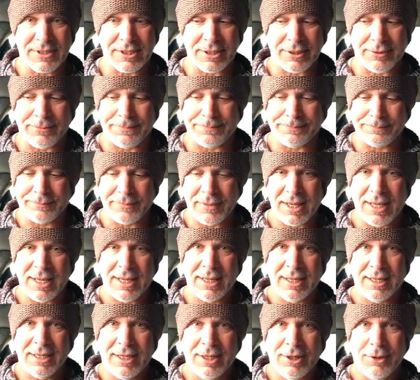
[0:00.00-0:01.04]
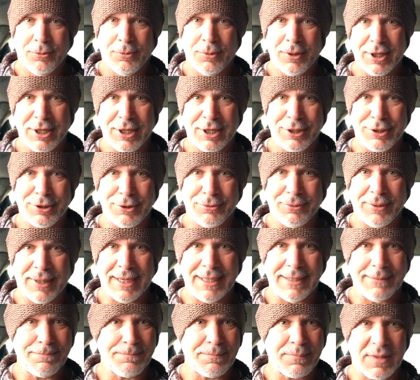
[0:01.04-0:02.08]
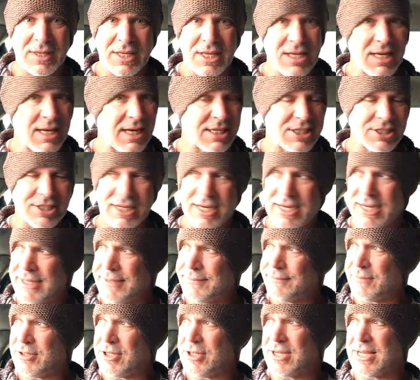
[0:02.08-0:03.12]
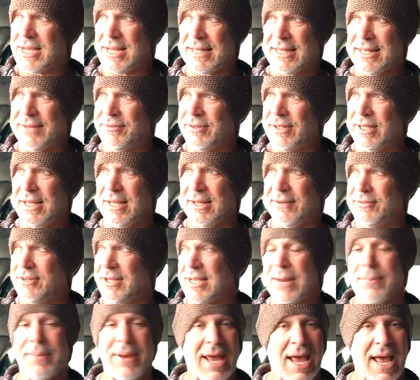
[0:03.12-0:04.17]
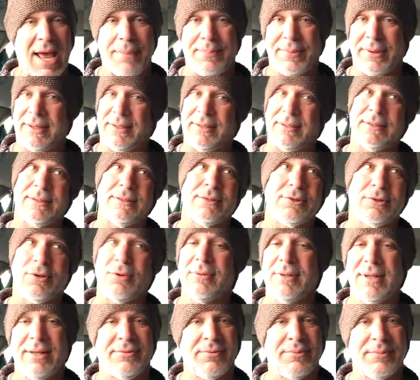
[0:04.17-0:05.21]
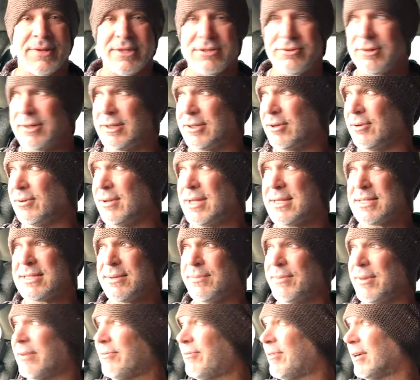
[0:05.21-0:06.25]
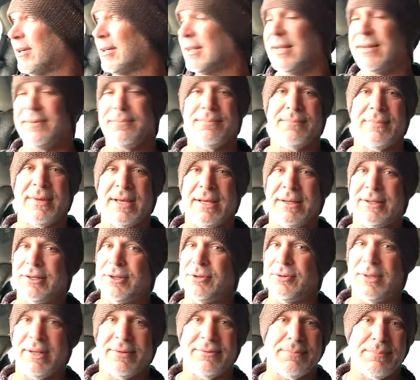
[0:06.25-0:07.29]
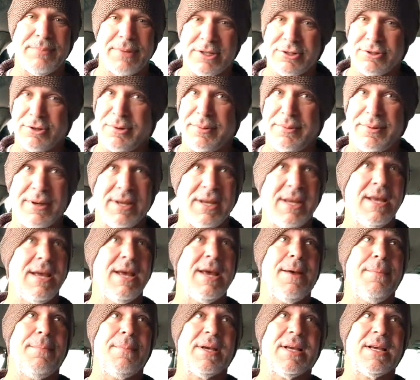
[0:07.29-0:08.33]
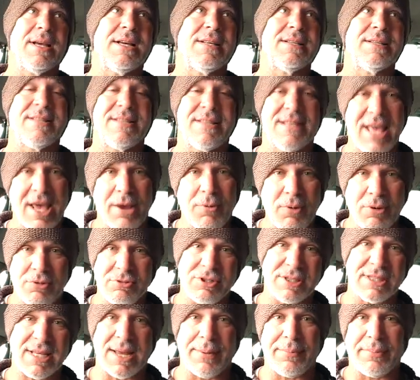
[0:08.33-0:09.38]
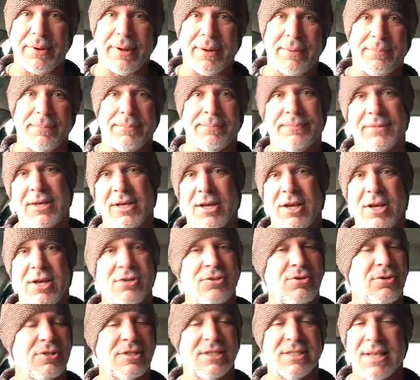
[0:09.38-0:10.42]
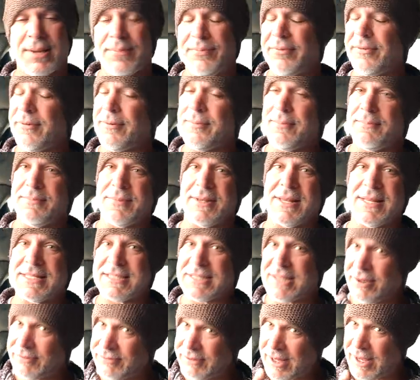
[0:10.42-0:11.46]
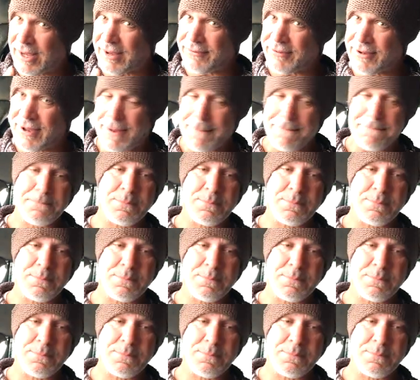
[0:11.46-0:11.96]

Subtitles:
So, what are you gonna do, right? You gotta shine, you gotta live in love, and you gotta be happy. Don't live in misery. Don't let some motherfucker make you live in misery, because they won't step up. So step up, self-love,